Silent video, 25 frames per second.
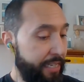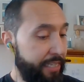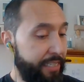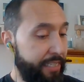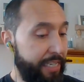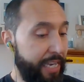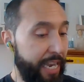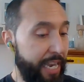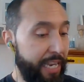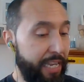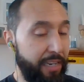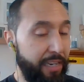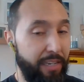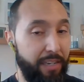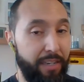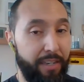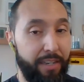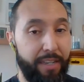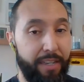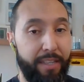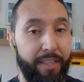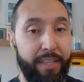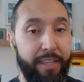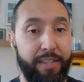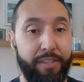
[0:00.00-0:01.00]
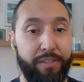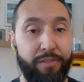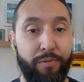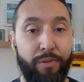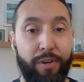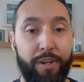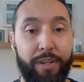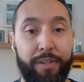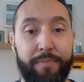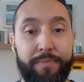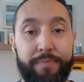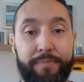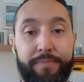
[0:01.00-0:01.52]
Take a look at this
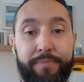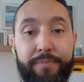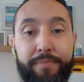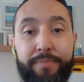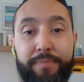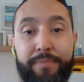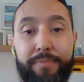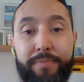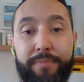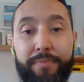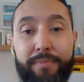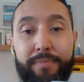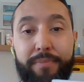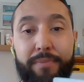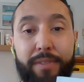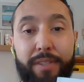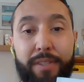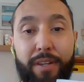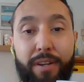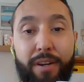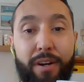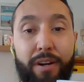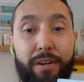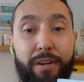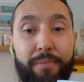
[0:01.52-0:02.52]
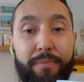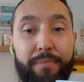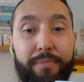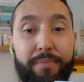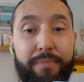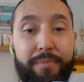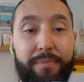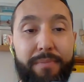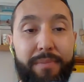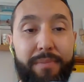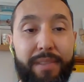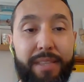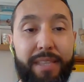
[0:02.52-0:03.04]
one. Oh,
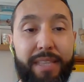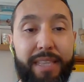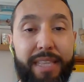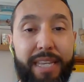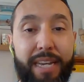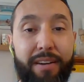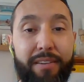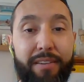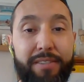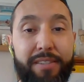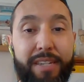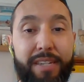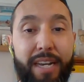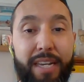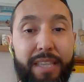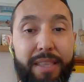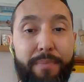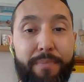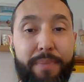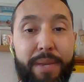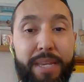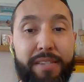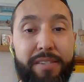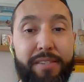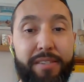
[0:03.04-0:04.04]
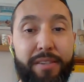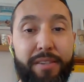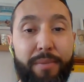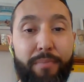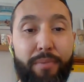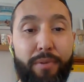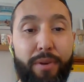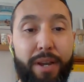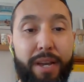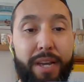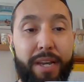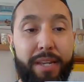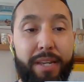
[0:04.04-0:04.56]
there it's got the pieces of
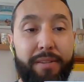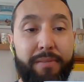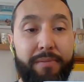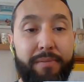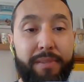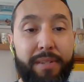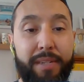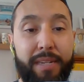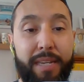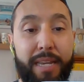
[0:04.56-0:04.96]
bread.